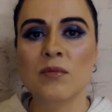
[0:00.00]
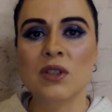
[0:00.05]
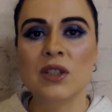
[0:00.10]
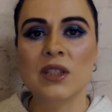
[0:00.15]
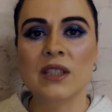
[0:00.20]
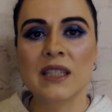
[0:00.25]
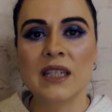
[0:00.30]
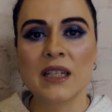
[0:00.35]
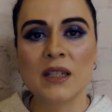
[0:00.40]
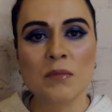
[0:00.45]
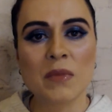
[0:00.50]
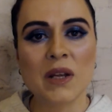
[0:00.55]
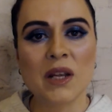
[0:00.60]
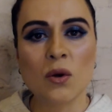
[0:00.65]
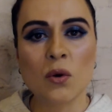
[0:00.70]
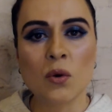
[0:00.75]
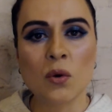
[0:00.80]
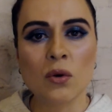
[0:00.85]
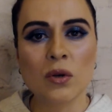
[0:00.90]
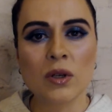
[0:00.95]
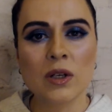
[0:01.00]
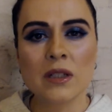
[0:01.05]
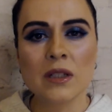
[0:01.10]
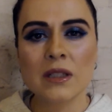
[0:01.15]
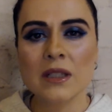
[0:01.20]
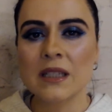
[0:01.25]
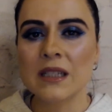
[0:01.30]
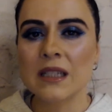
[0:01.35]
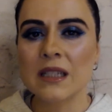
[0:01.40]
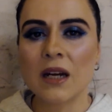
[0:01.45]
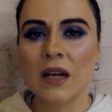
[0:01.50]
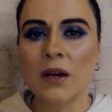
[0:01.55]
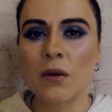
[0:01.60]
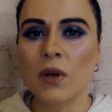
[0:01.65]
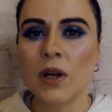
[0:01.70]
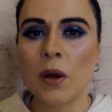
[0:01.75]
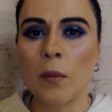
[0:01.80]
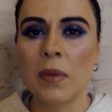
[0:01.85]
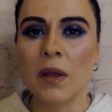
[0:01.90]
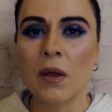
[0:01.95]
to send me orders because I don't
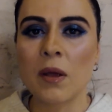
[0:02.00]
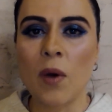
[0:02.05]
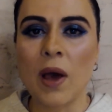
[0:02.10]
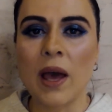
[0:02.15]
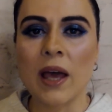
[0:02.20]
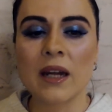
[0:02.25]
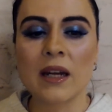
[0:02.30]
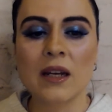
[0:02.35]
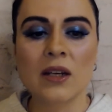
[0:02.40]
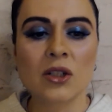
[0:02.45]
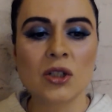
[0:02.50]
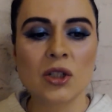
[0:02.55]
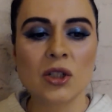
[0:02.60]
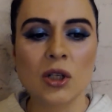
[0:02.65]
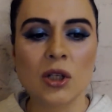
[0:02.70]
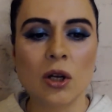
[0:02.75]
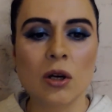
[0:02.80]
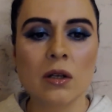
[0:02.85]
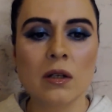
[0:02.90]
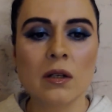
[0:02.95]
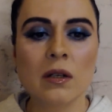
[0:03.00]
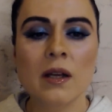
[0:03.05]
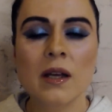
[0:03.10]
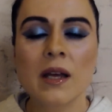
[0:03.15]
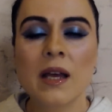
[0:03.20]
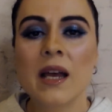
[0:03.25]
want to be waiting too long.